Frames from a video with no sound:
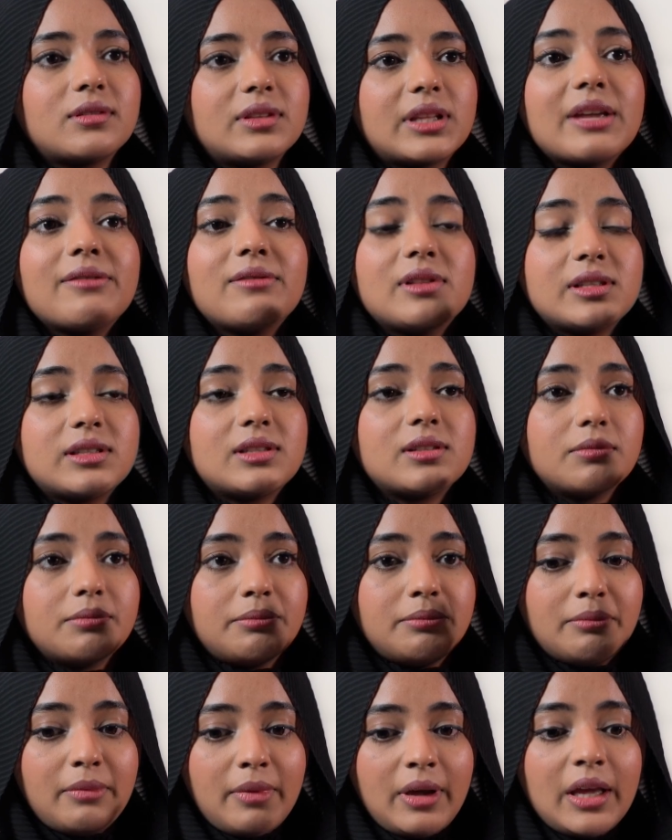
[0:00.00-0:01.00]
They will
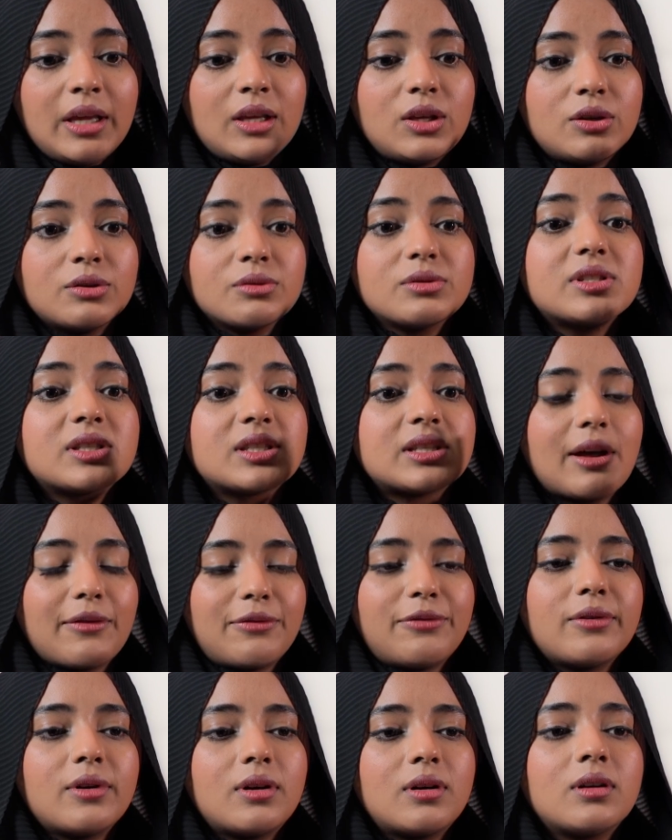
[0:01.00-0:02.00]
make you
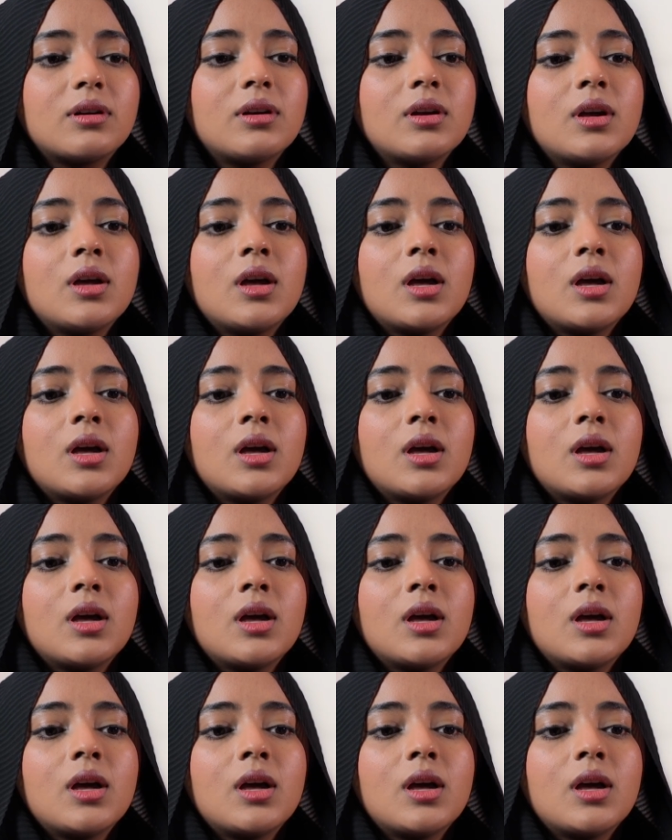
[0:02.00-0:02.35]
suffer.